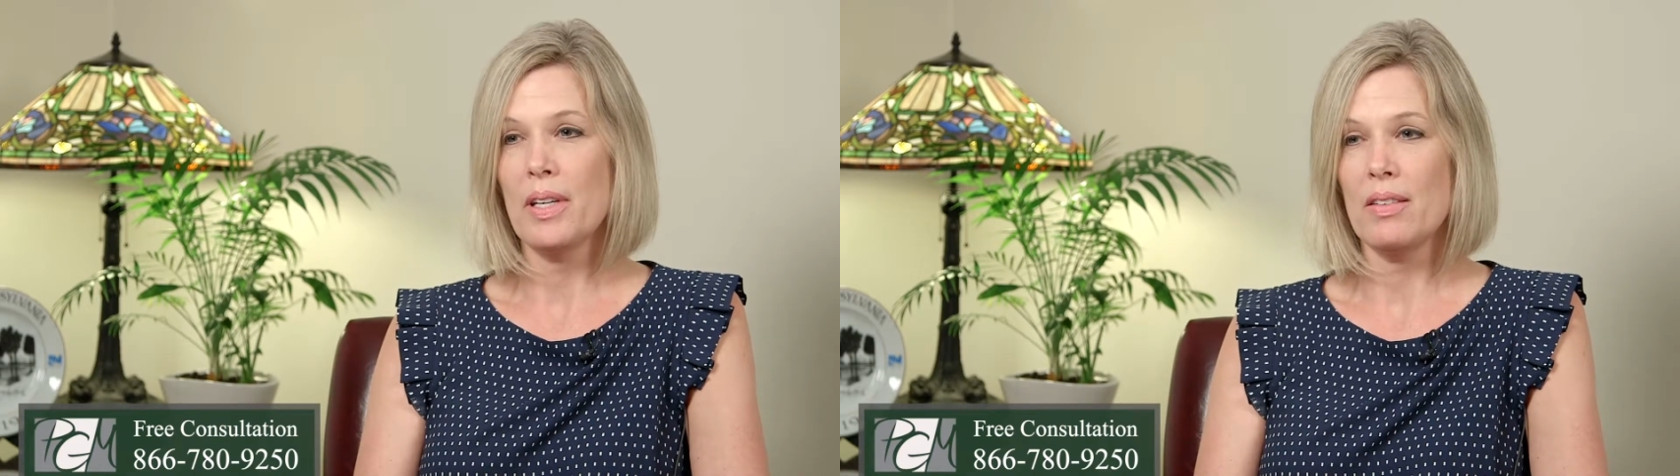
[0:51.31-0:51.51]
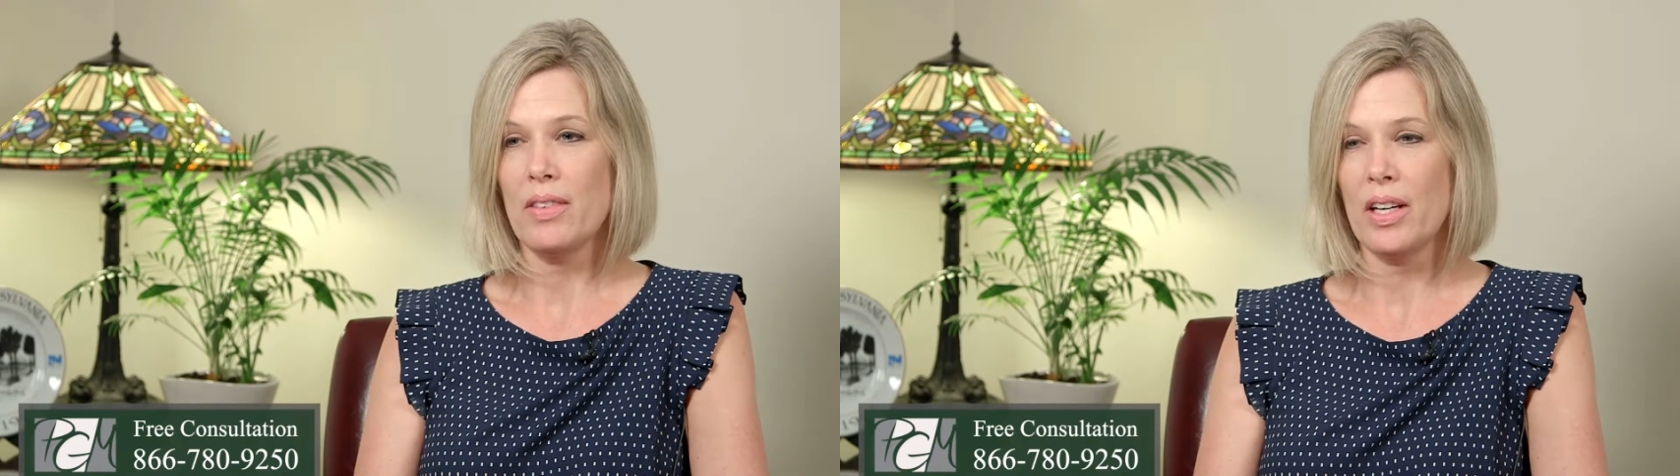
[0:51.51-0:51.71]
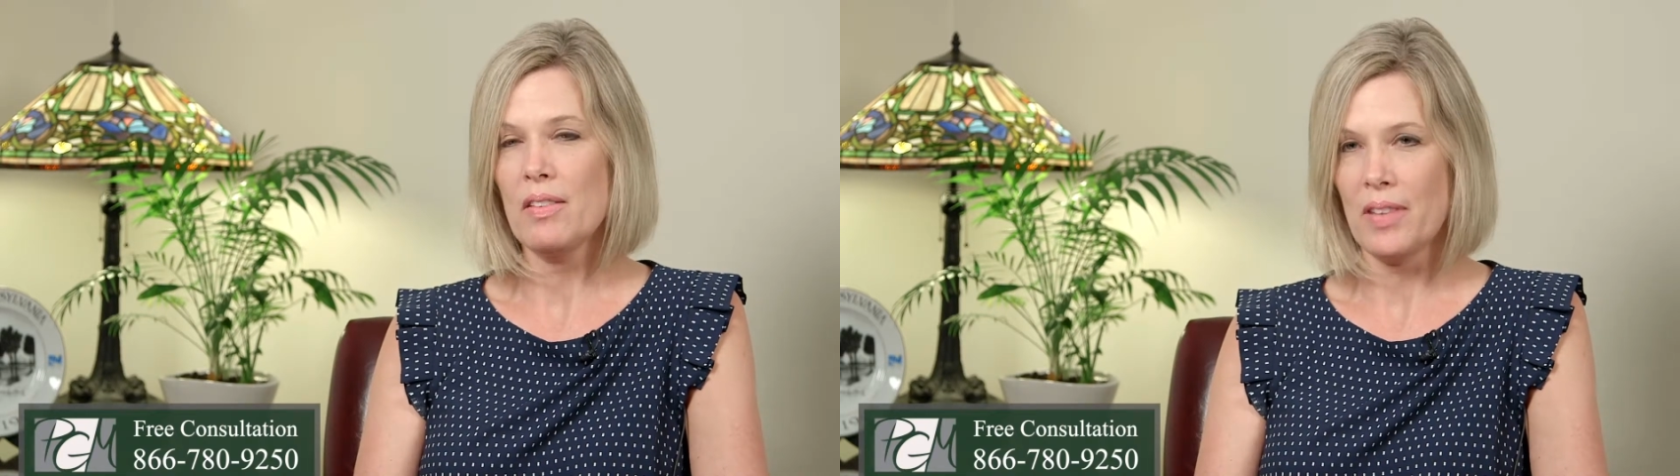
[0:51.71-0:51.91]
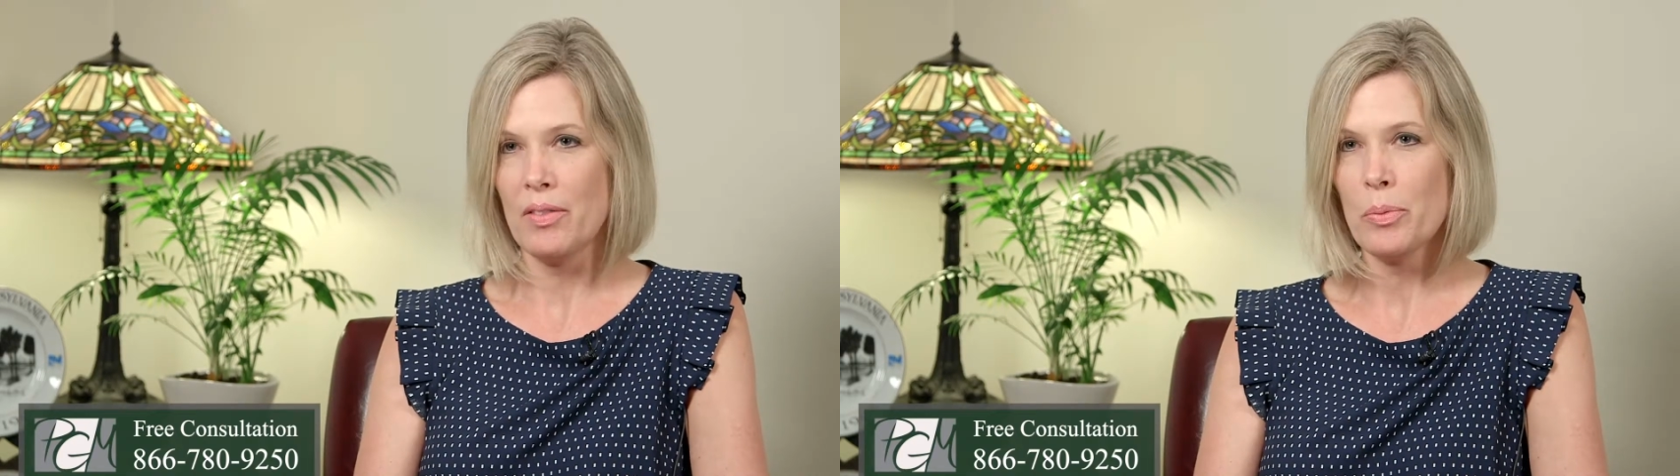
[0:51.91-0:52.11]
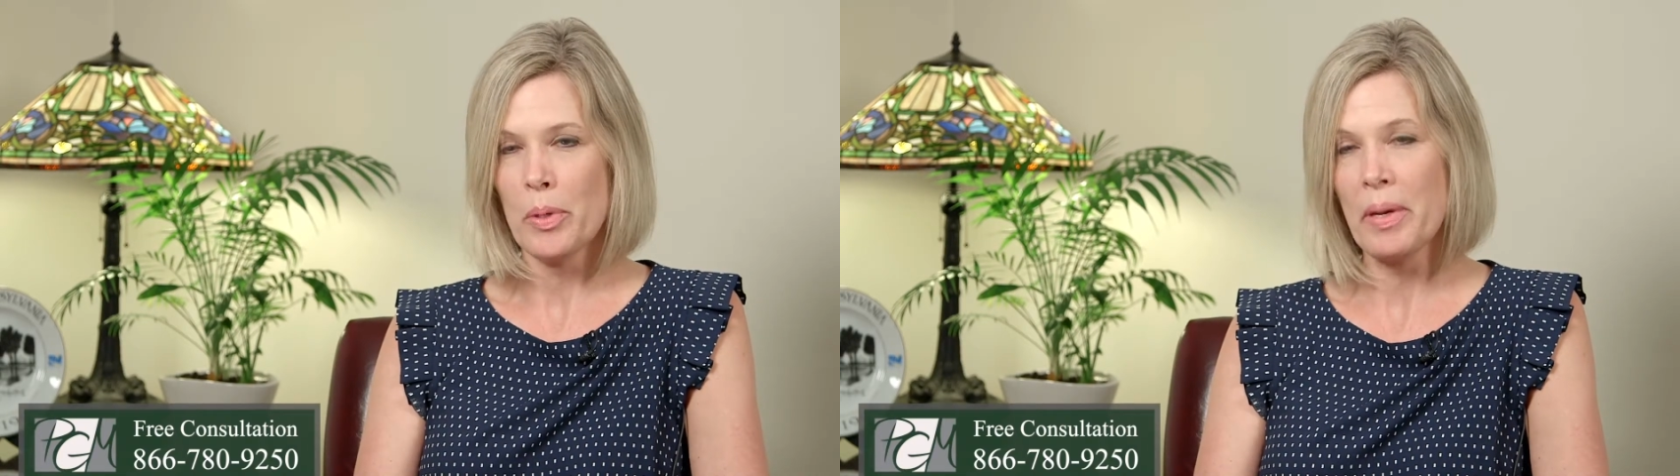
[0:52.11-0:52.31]
in a very
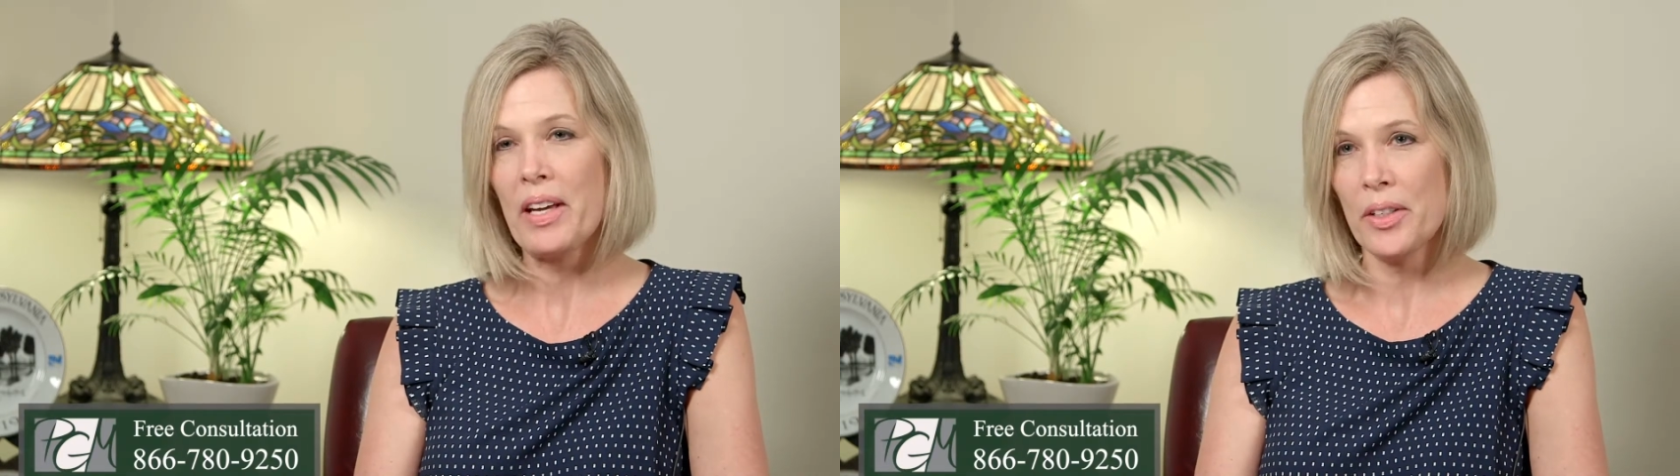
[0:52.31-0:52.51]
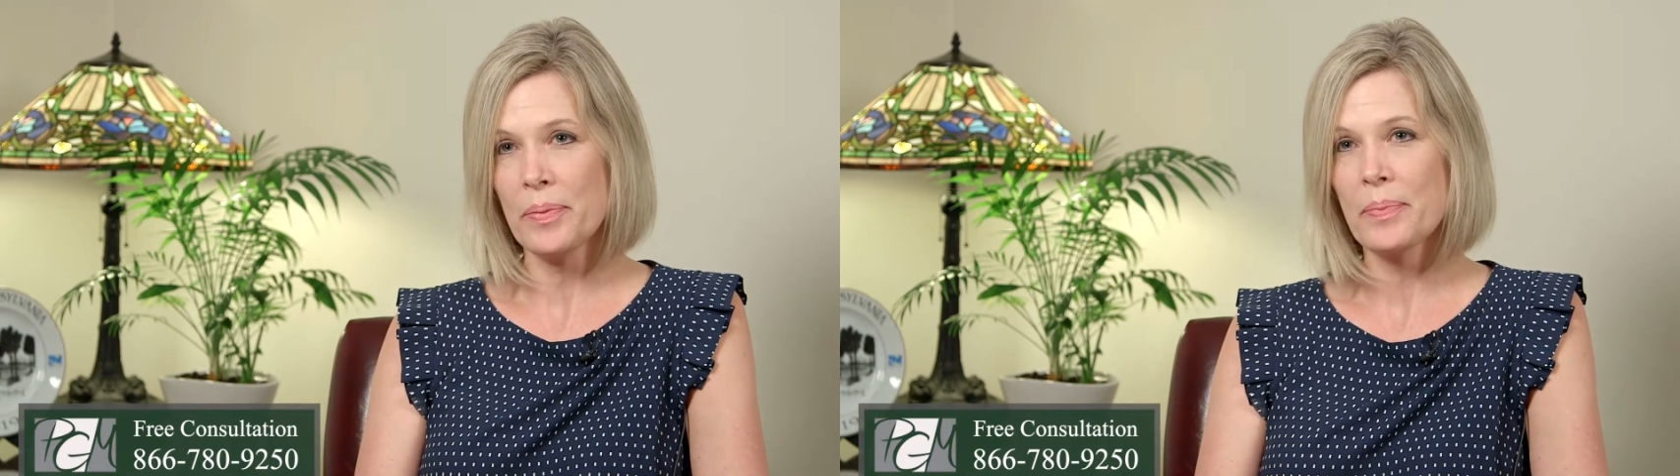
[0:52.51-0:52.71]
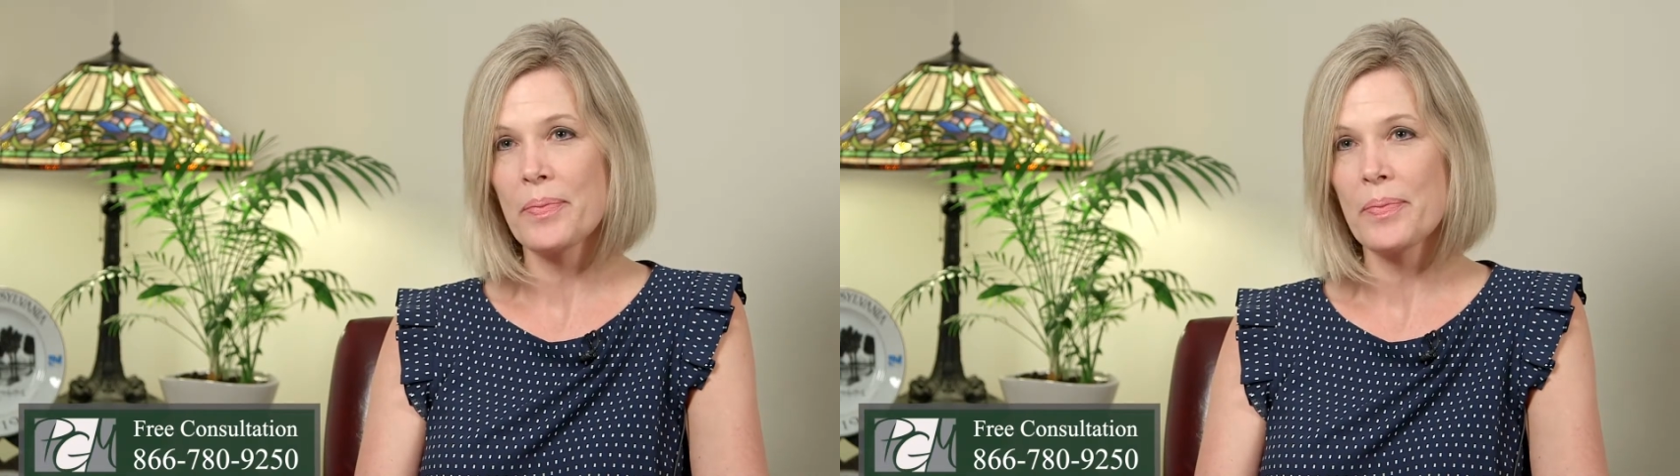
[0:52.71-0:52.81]
favorable manner.